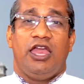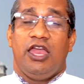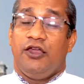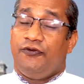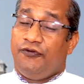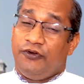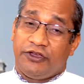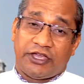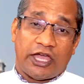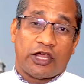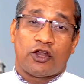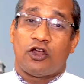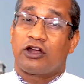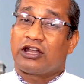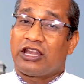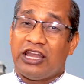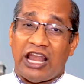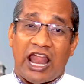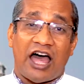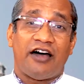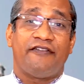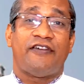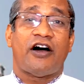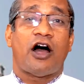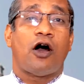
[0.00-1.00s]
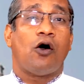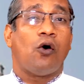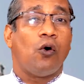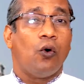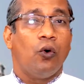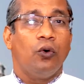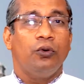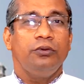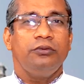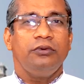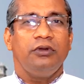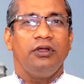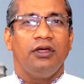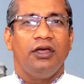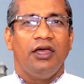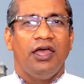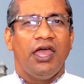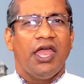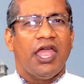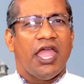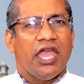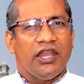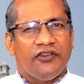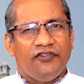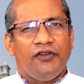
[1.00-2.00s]
if we cannot love our
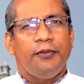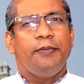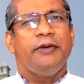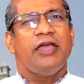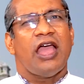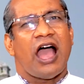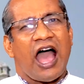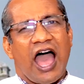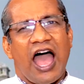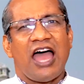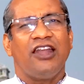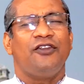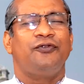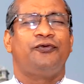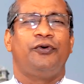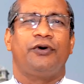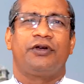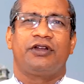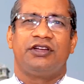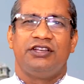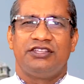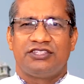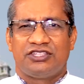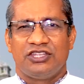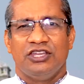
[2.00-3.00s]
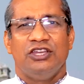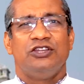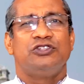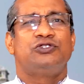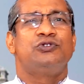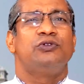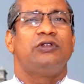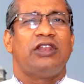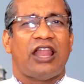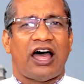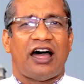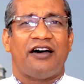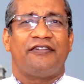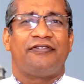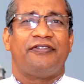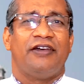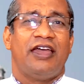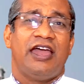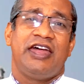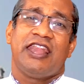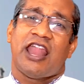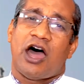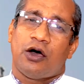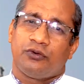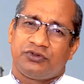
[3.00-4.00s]
own, it will be hard for us to
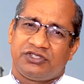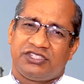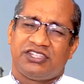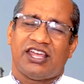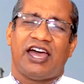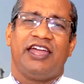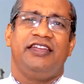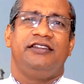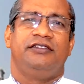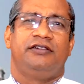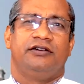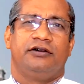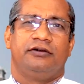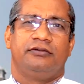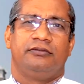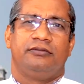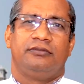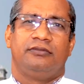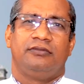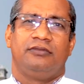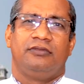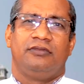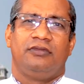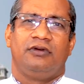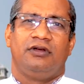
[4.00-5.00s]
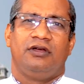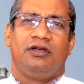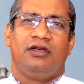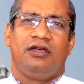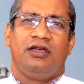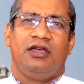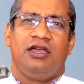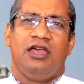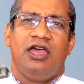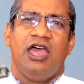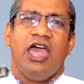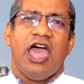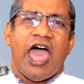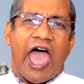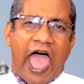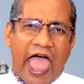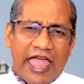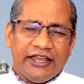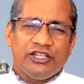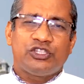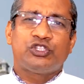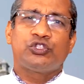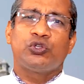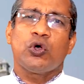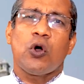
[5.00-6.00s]
love an outsider.
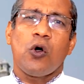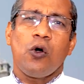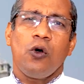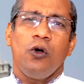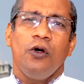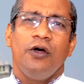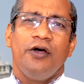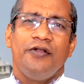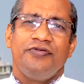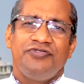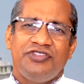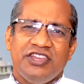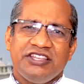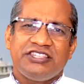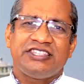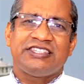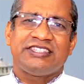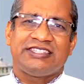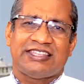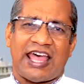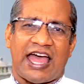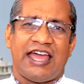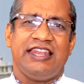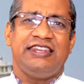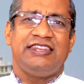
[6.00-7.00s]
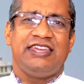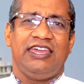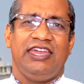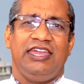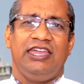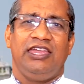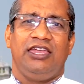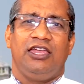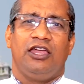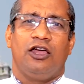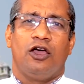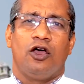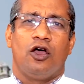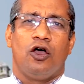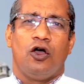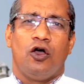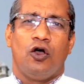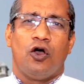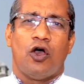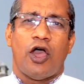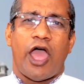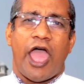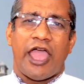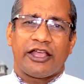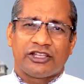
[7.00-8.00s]
And so this Sunday
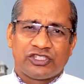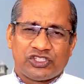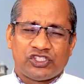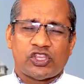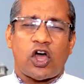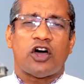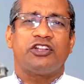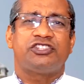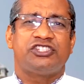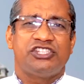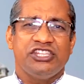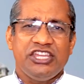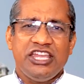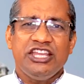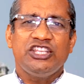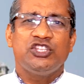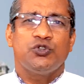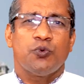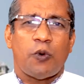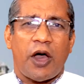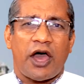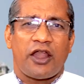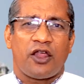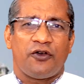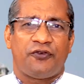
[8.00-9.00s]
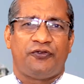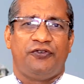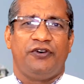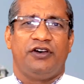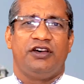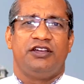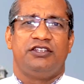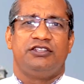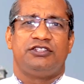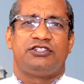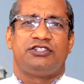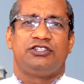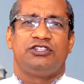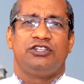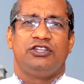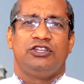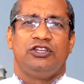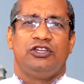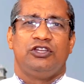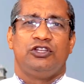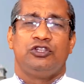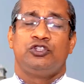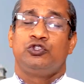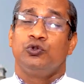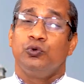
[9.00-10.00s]
exhorts each one of us
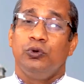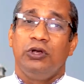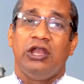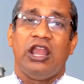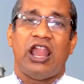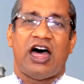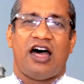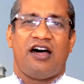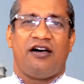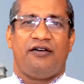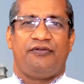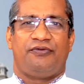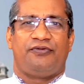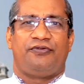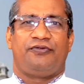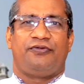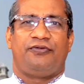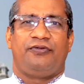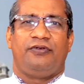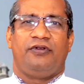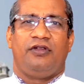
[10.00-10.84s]
to love.